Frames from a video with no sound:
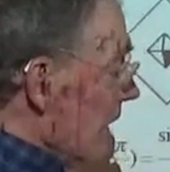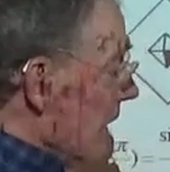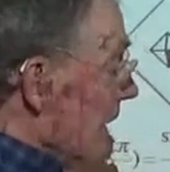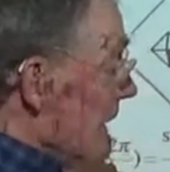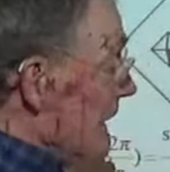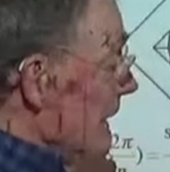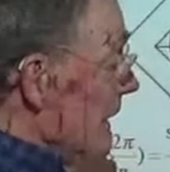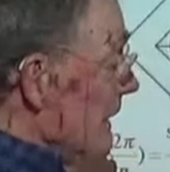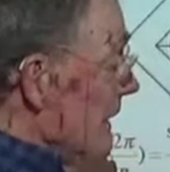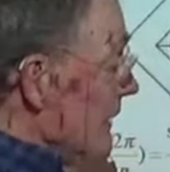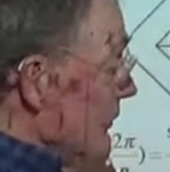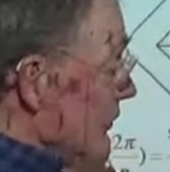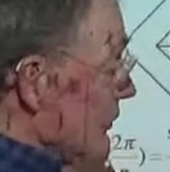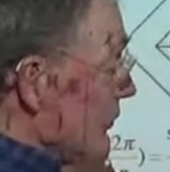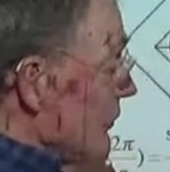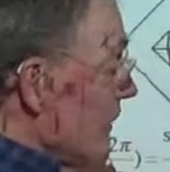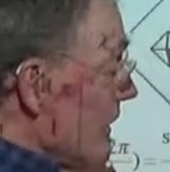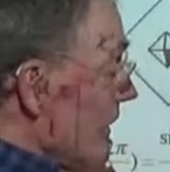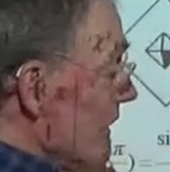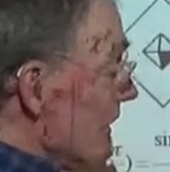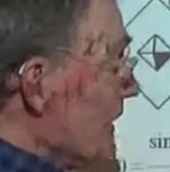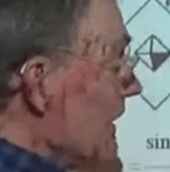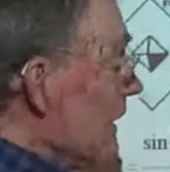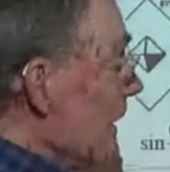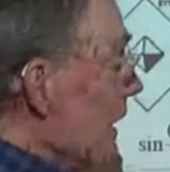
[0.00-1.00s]
each
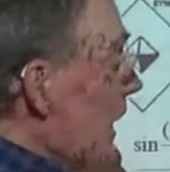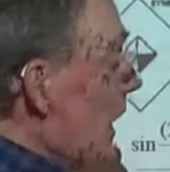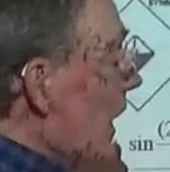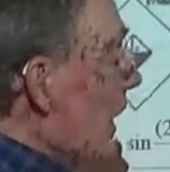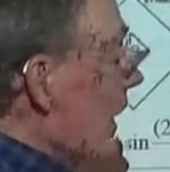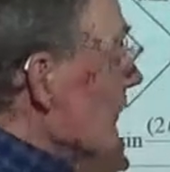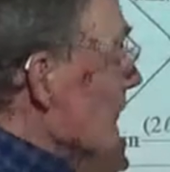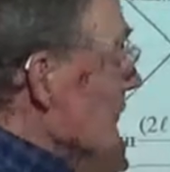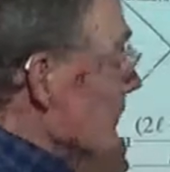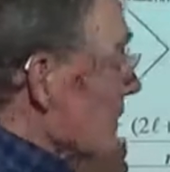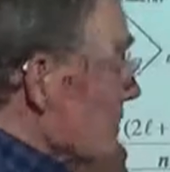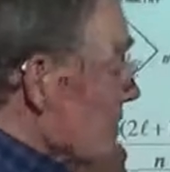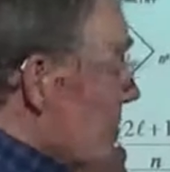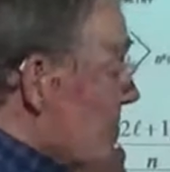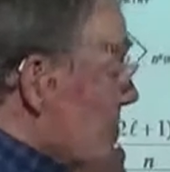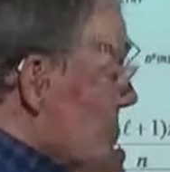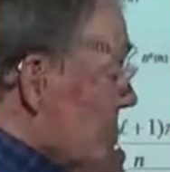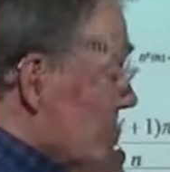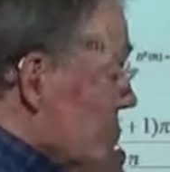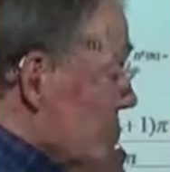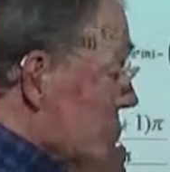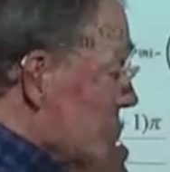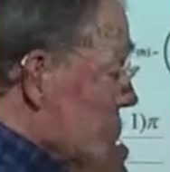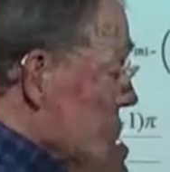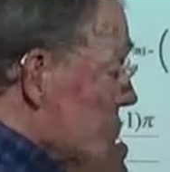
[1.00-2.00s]
of the
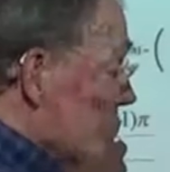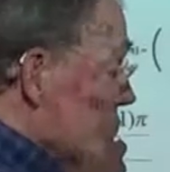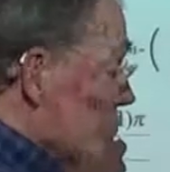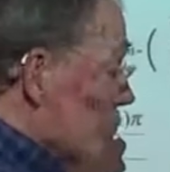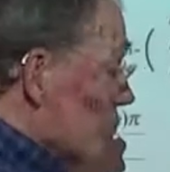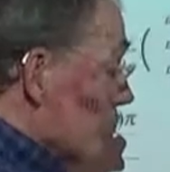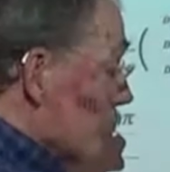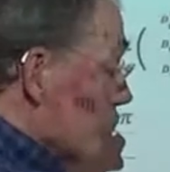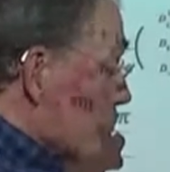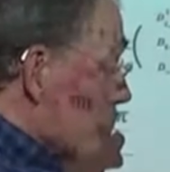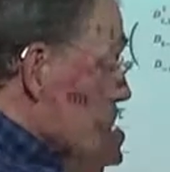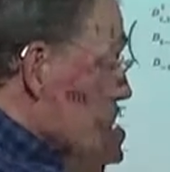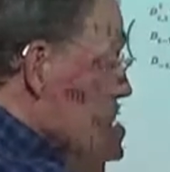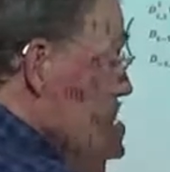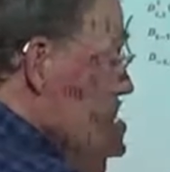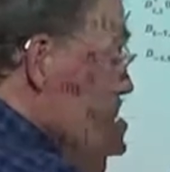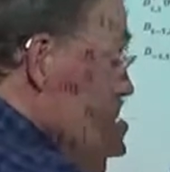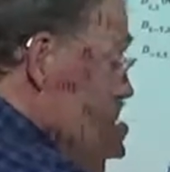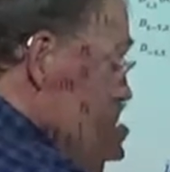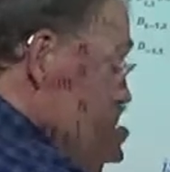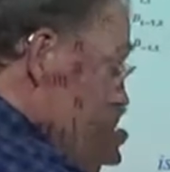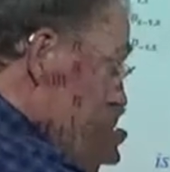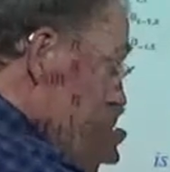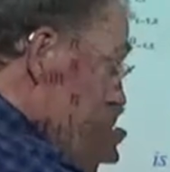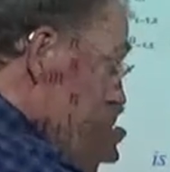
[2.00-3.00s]
representations
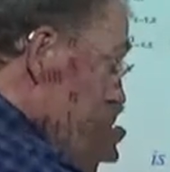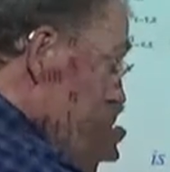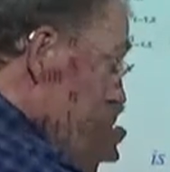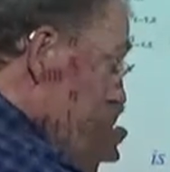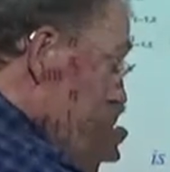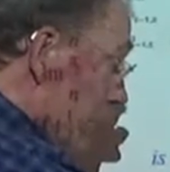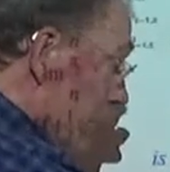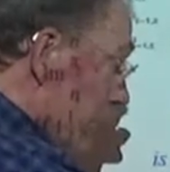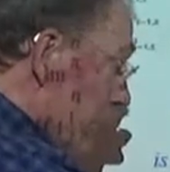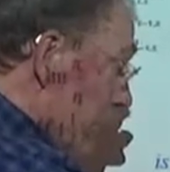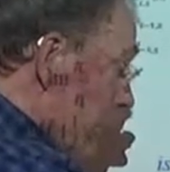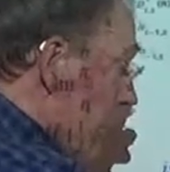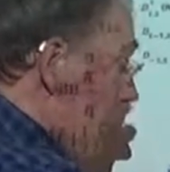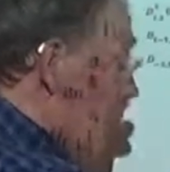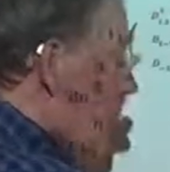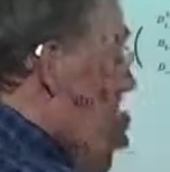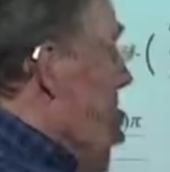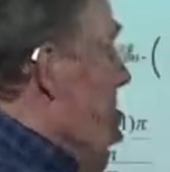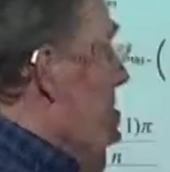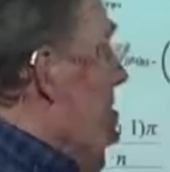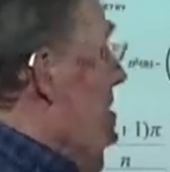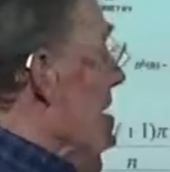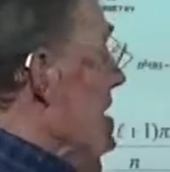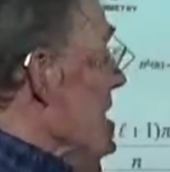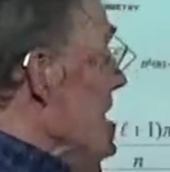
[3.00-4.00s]
repeated
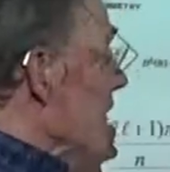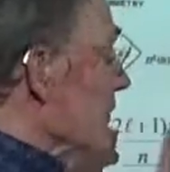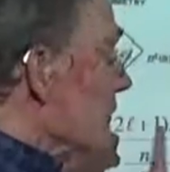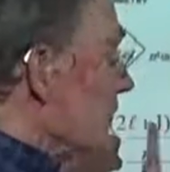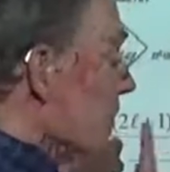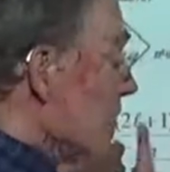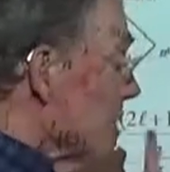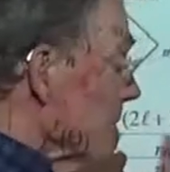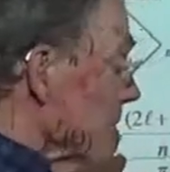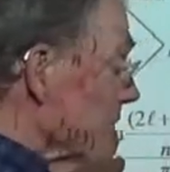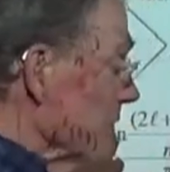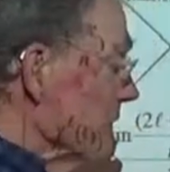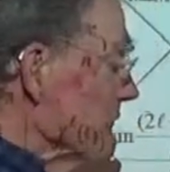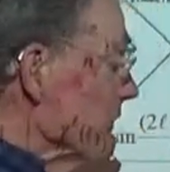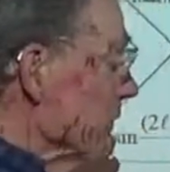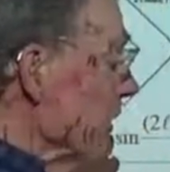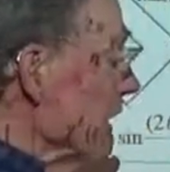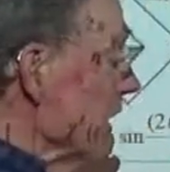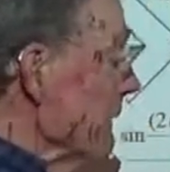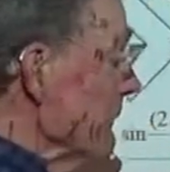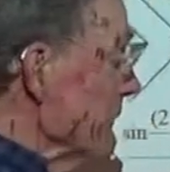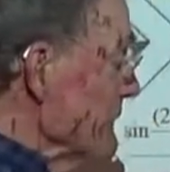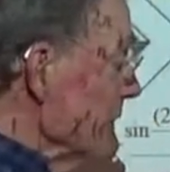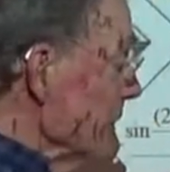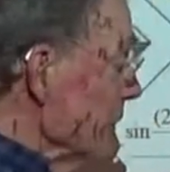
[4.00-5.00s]
by the number of
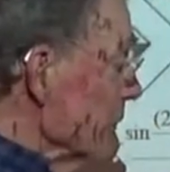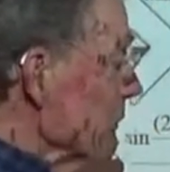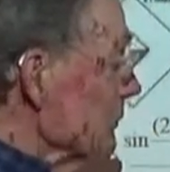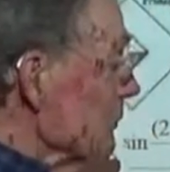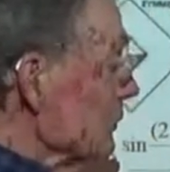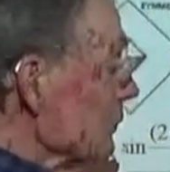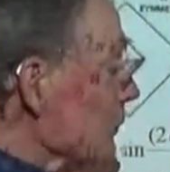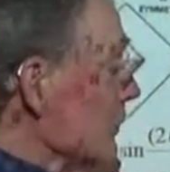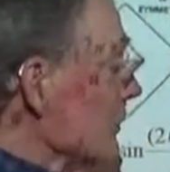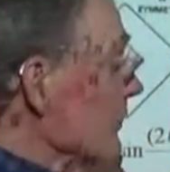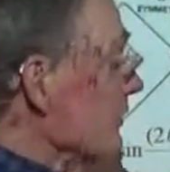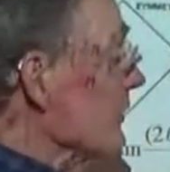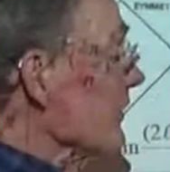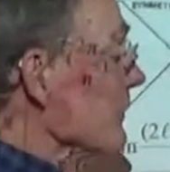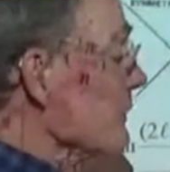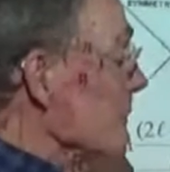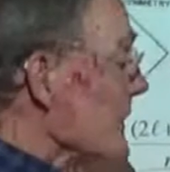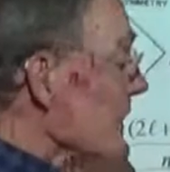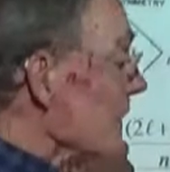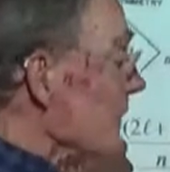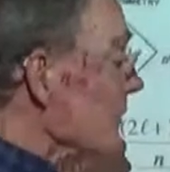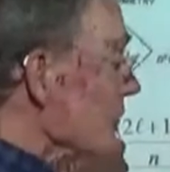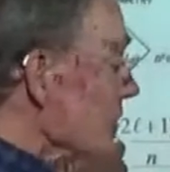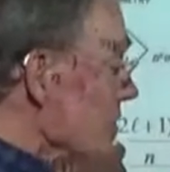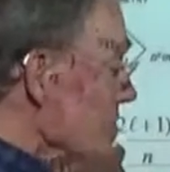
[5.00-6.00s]
times equal to its
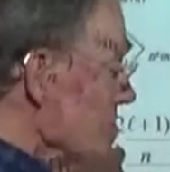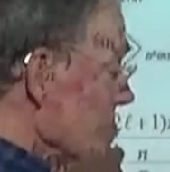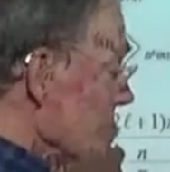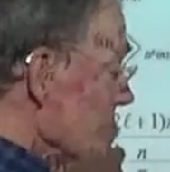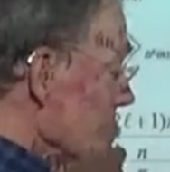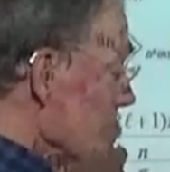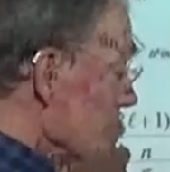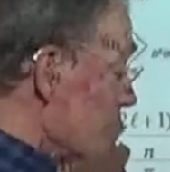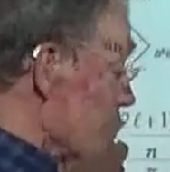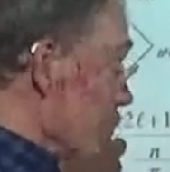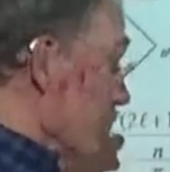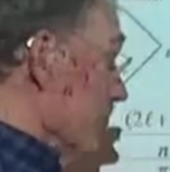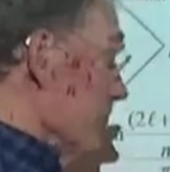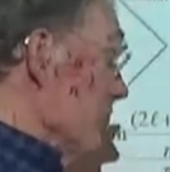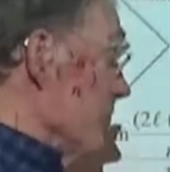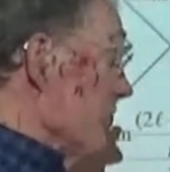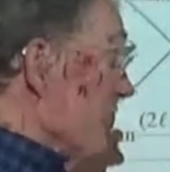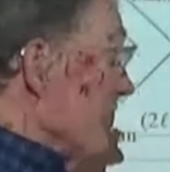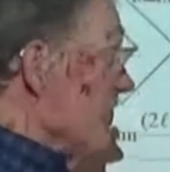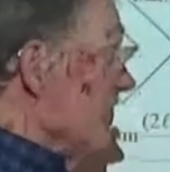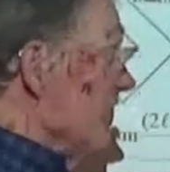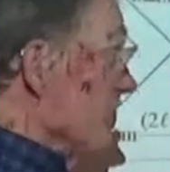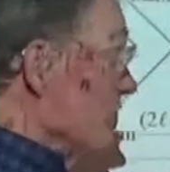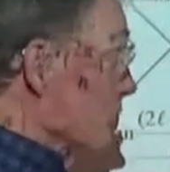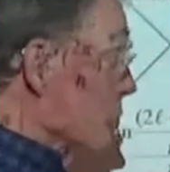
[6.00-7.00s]
dimension, which in this
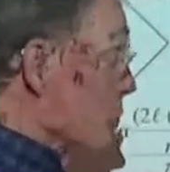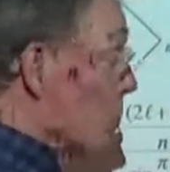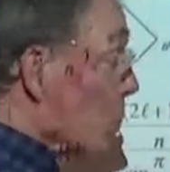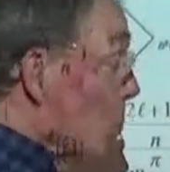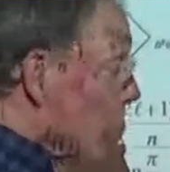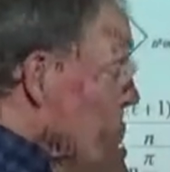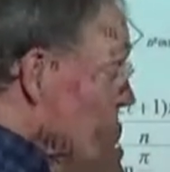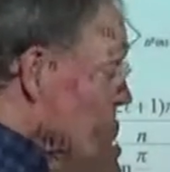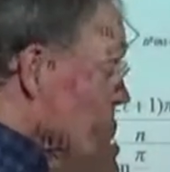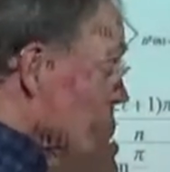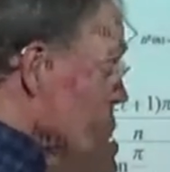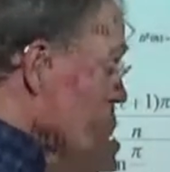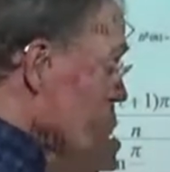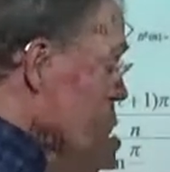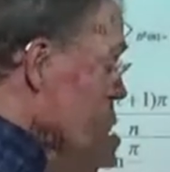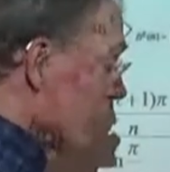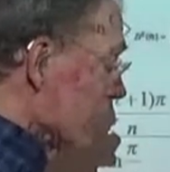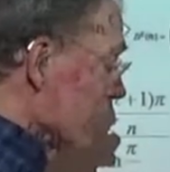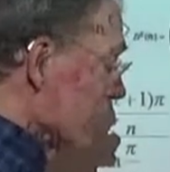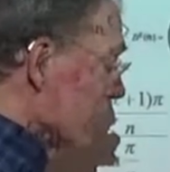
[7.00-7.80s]
case is once.